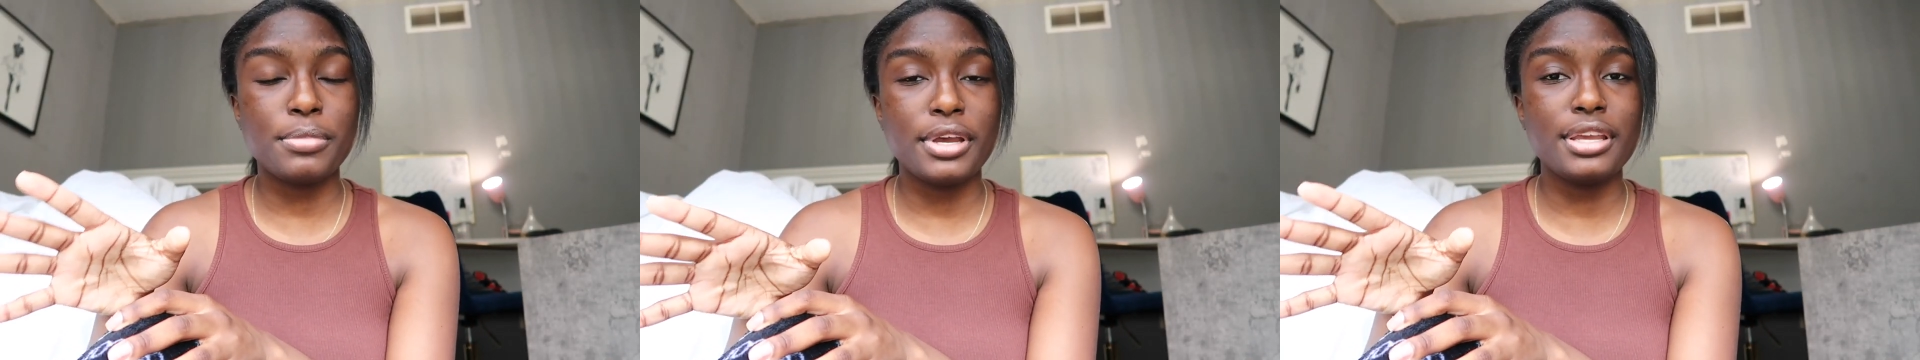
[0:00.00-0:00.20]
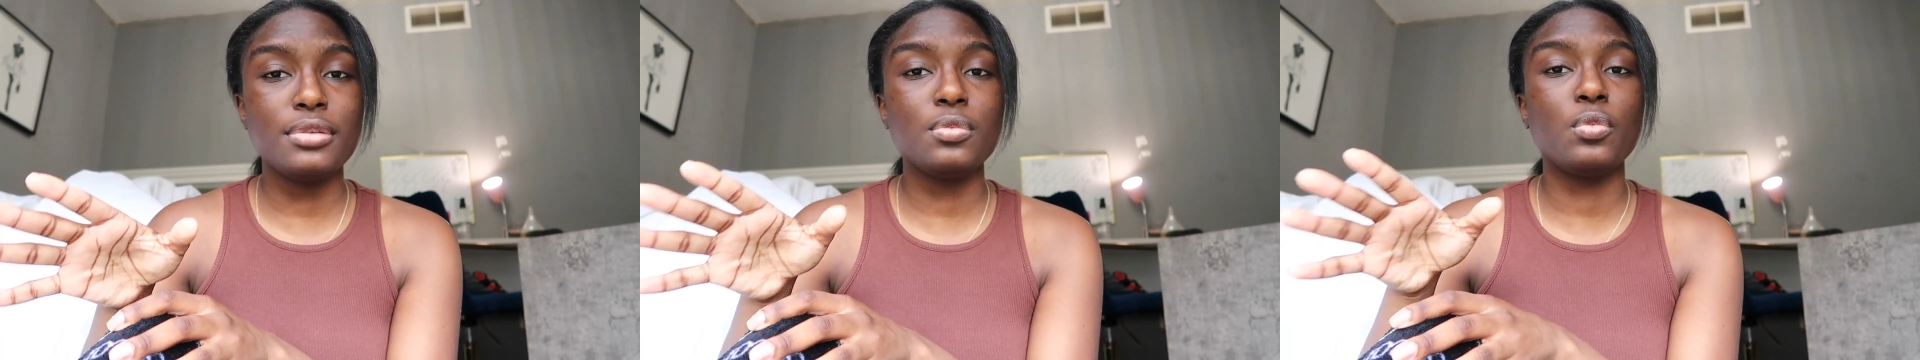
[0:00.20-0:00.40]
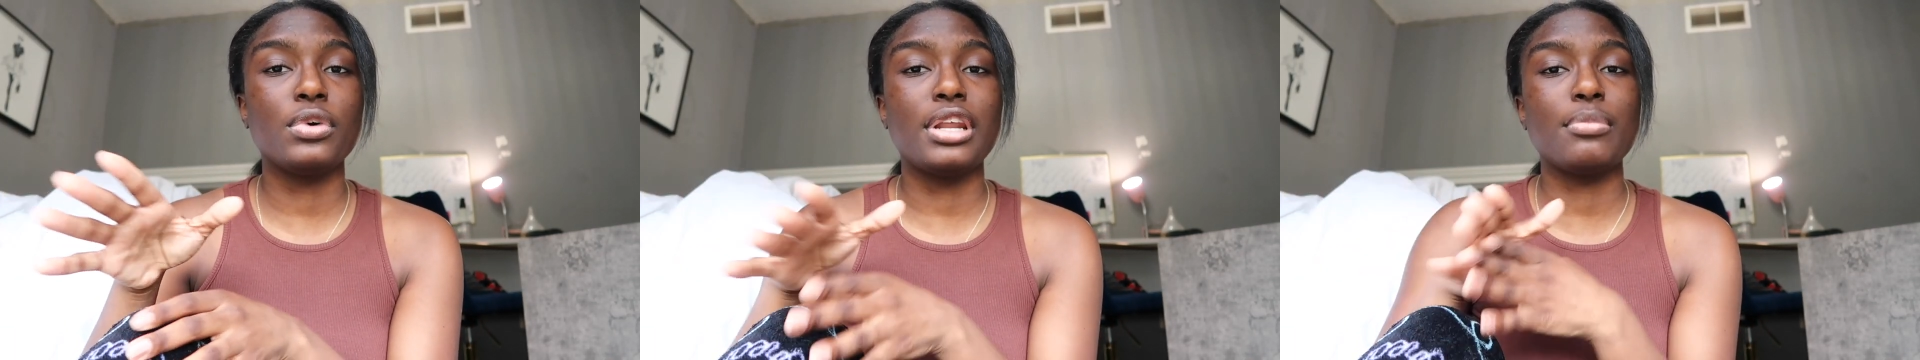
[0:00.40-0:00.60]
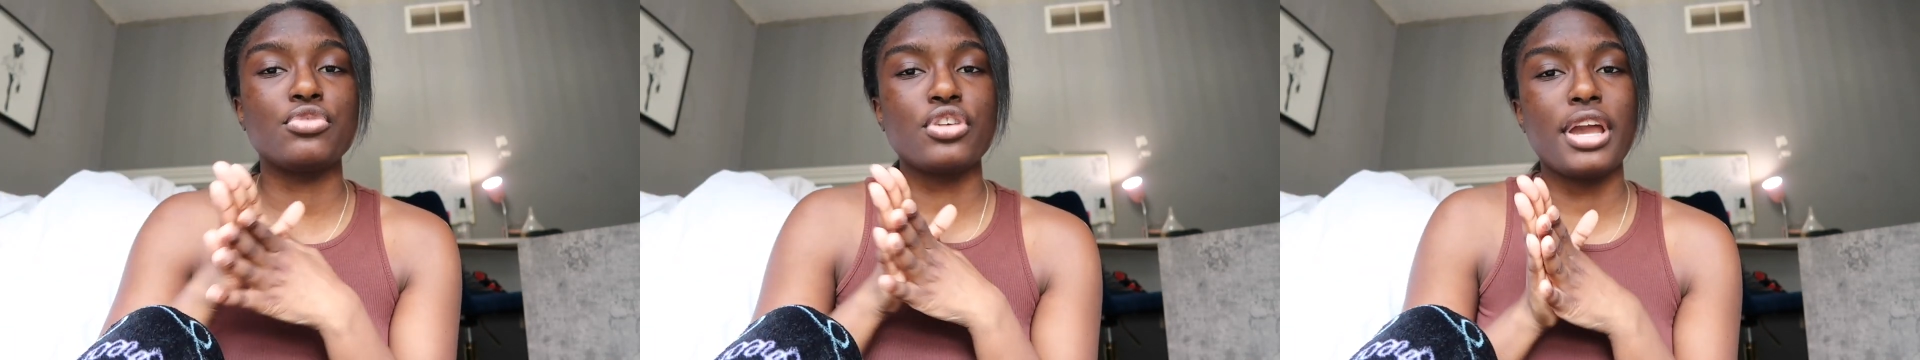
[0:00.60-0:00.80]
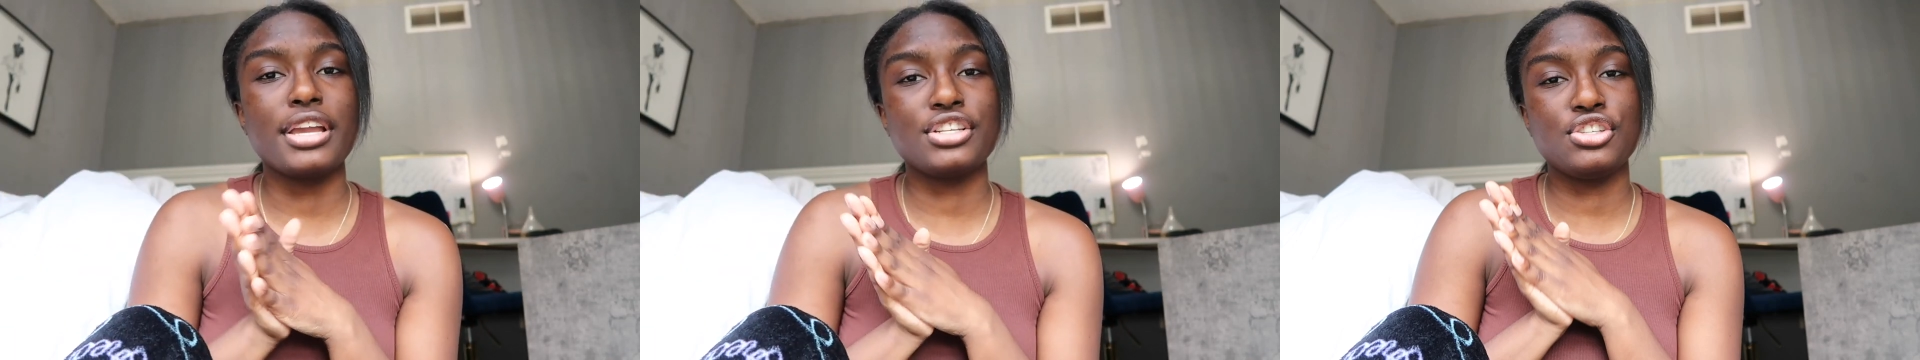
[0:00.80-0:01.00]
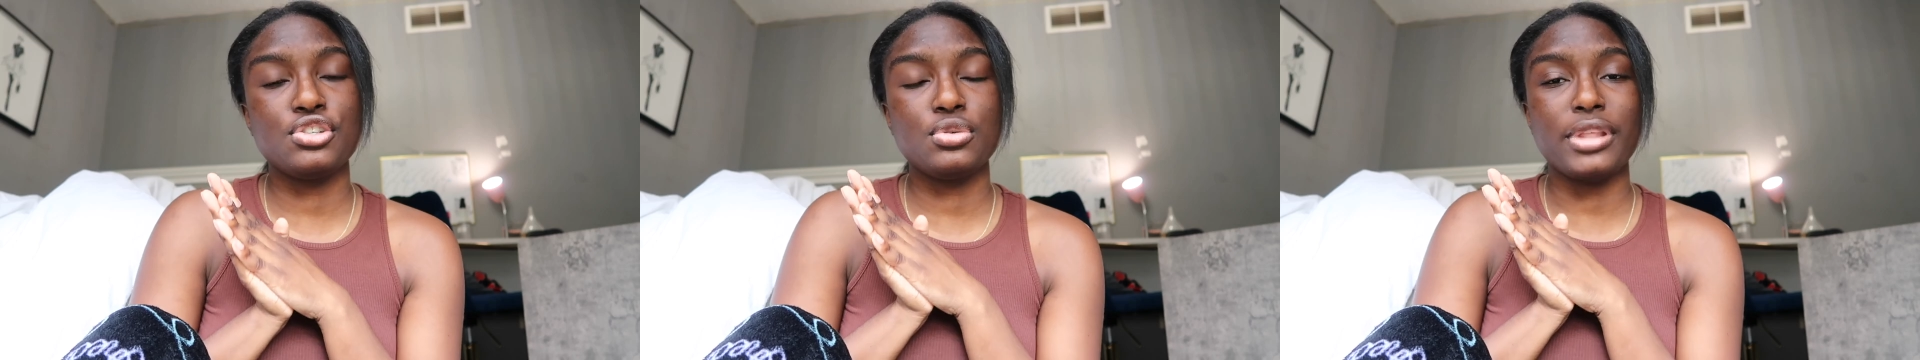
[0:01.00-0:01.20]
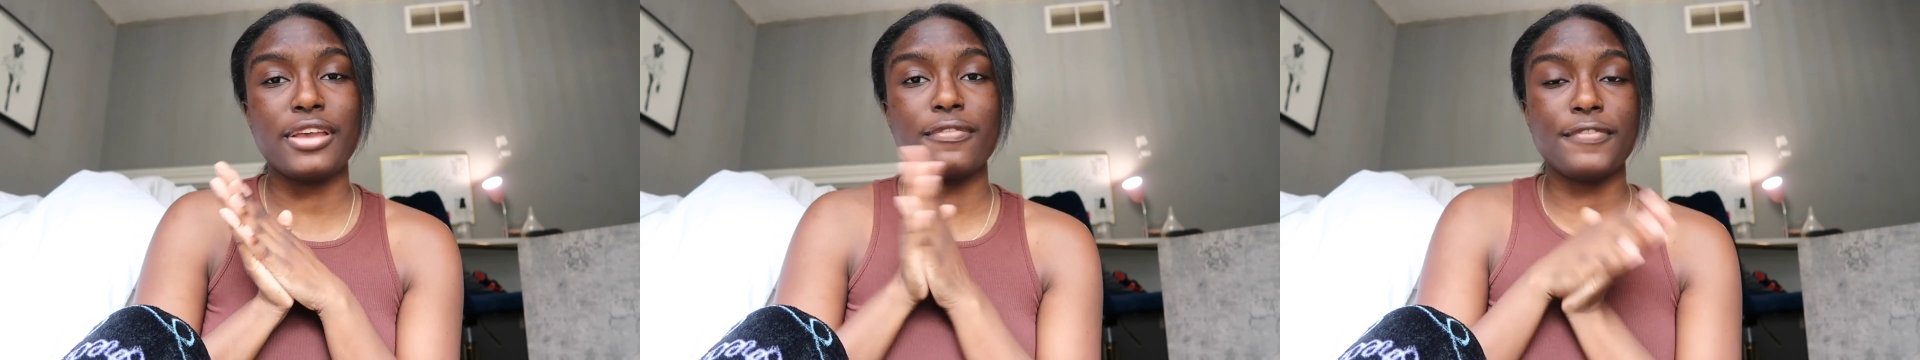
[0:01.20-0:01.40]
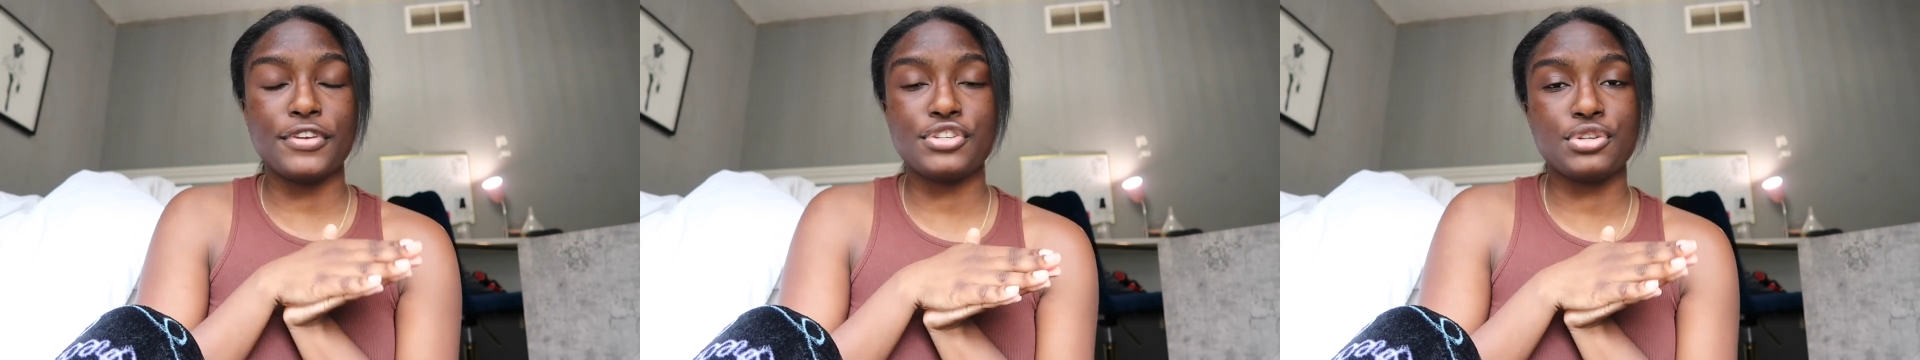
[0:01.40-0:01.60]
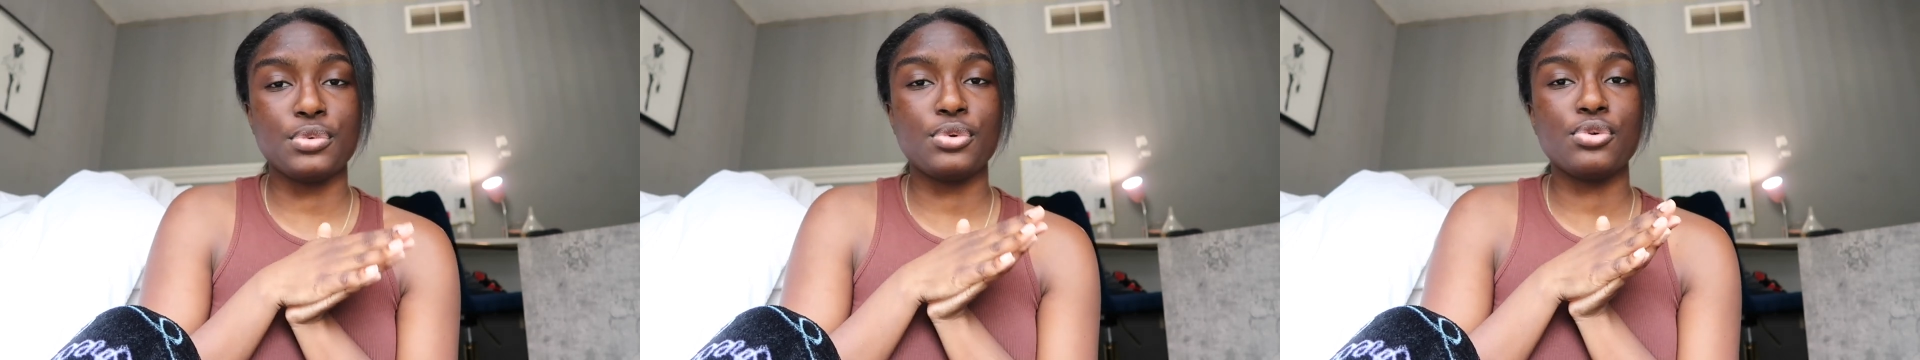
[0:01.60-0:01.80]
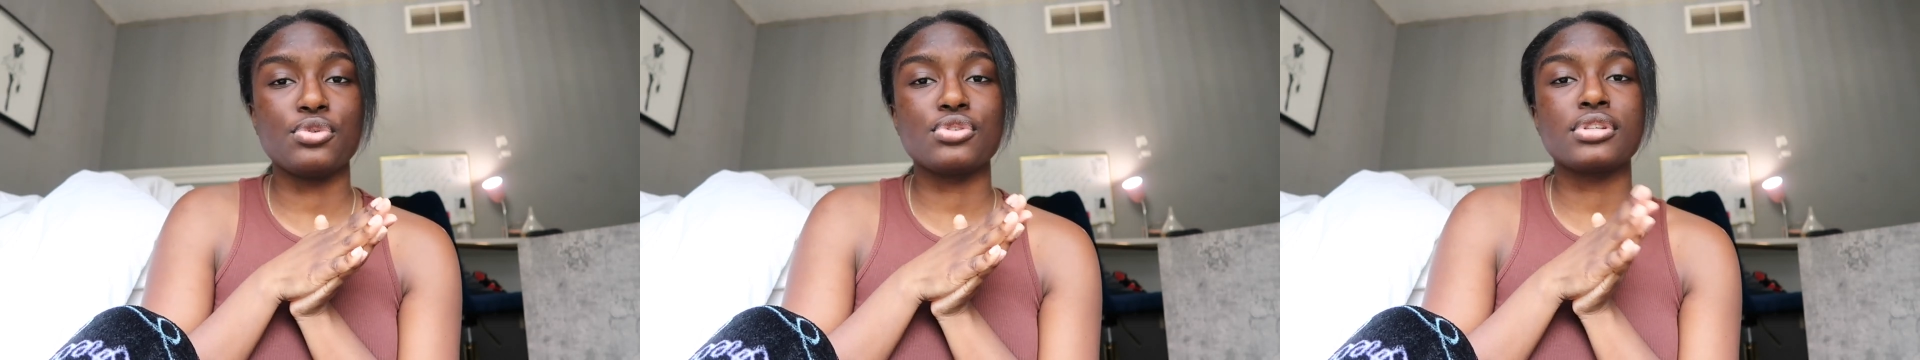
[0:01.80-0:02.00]
button when I'm trying to do like
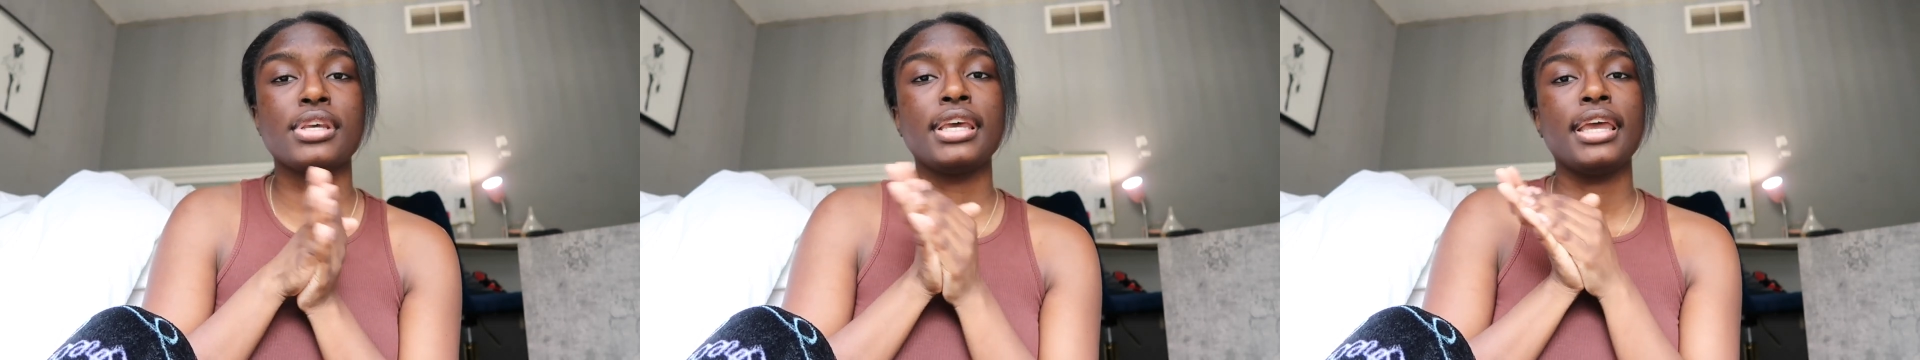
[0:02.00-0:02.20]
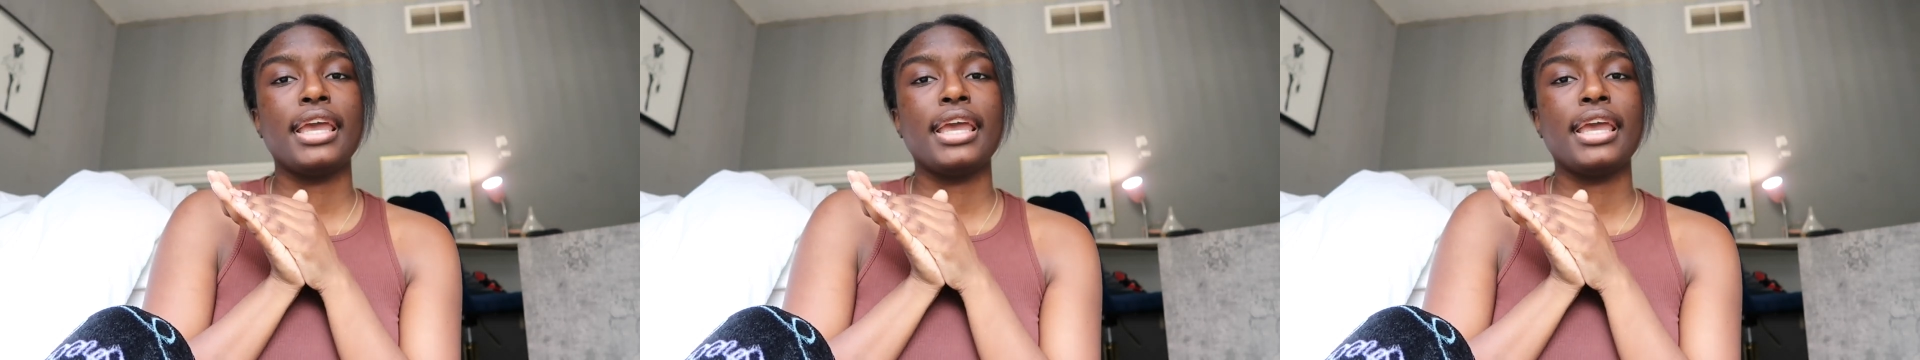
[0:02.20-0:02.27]
visuals